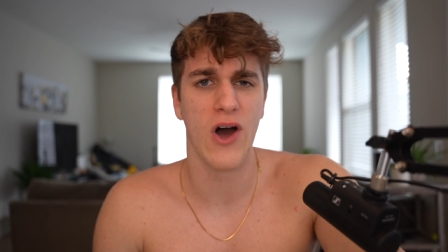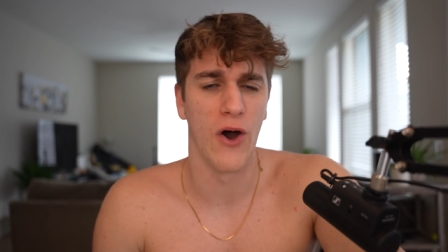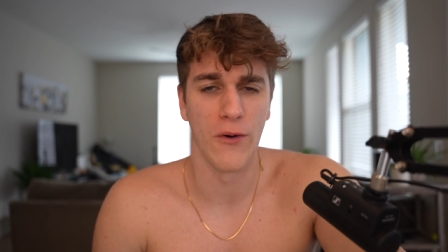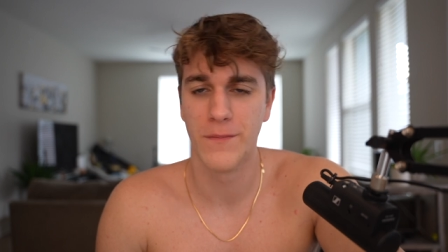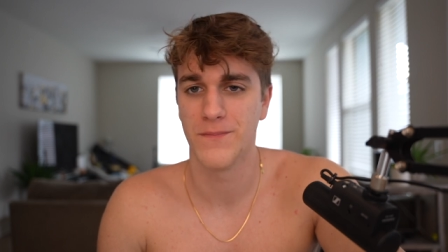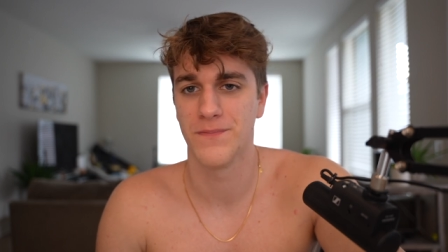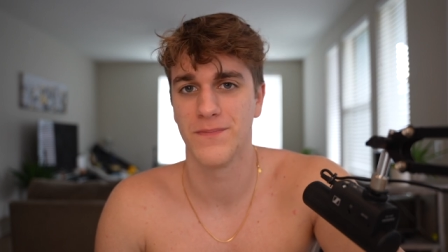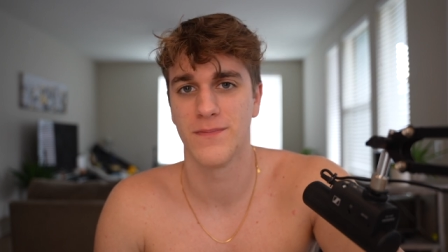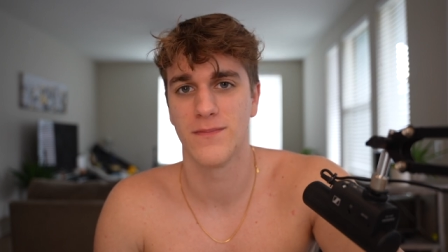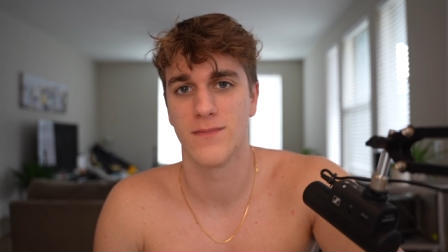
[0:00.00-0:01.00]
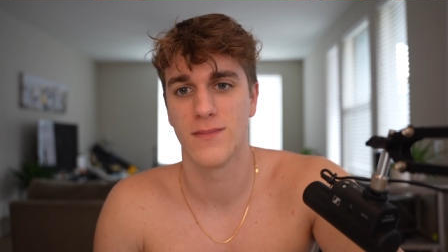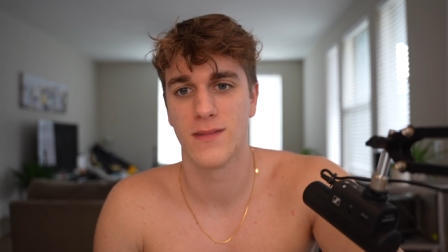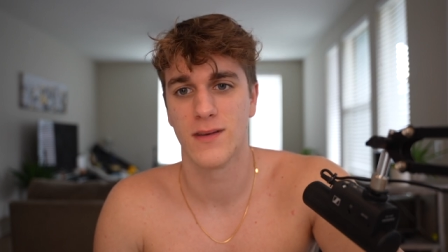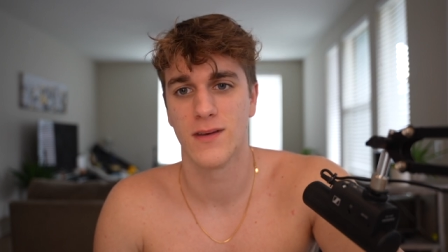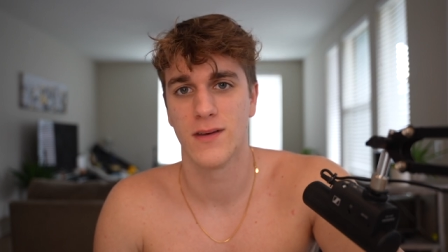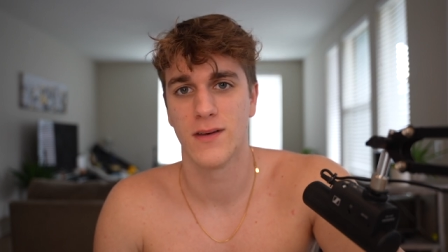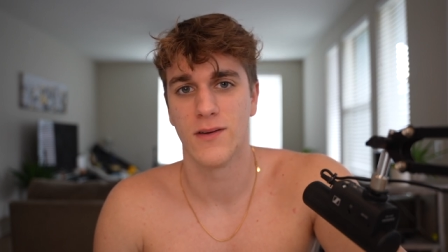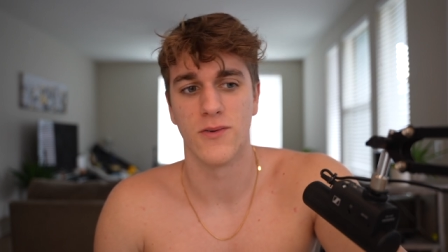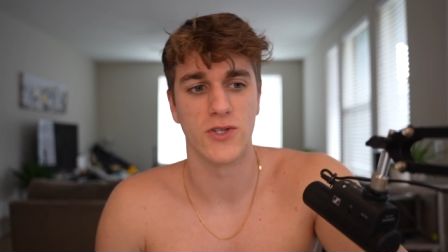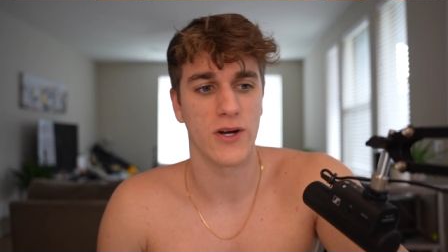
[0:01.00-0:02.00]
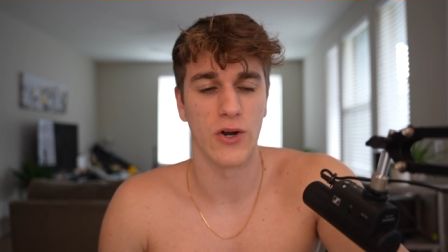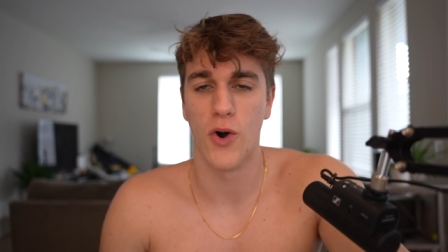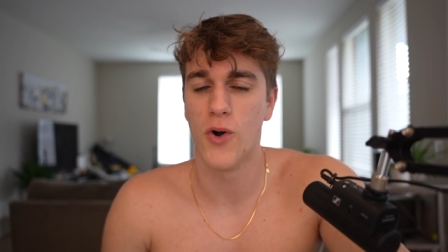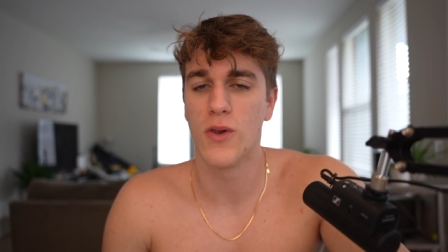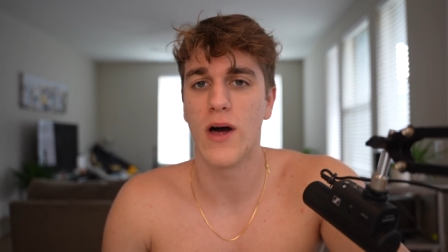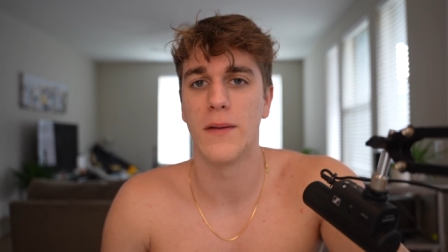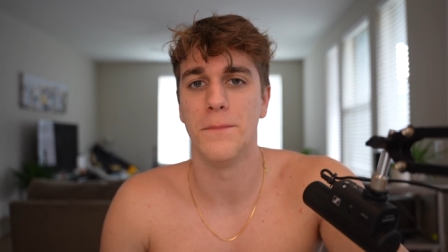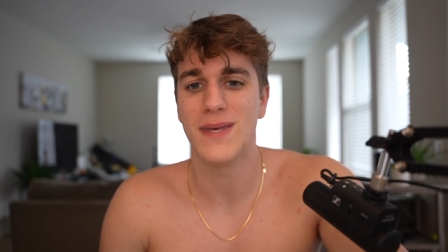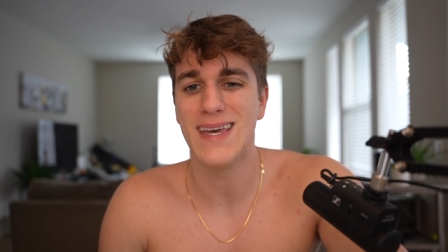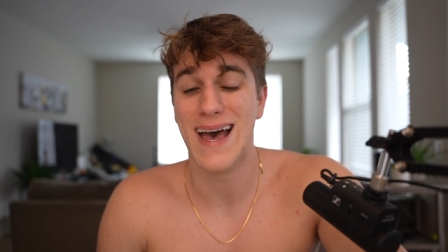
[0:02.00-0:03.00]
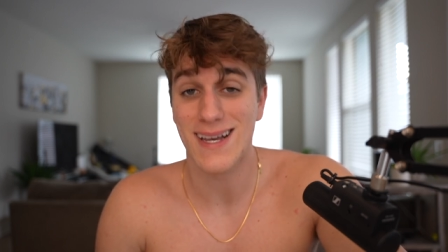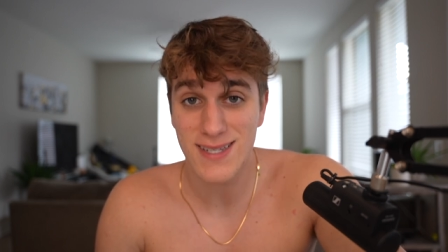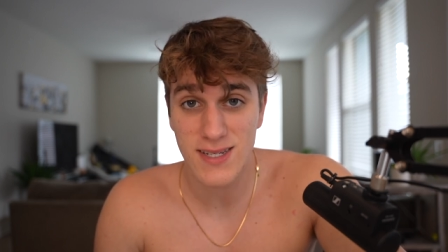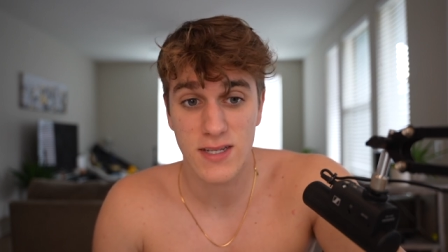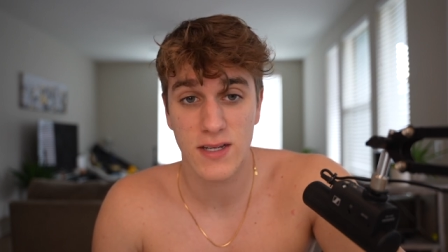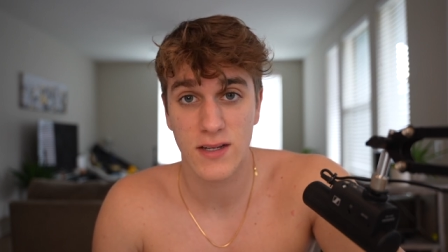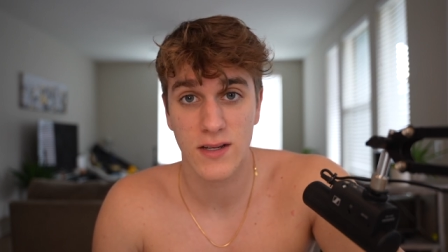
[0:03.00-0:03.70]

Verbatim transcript: No. We're talking a whole lot of BS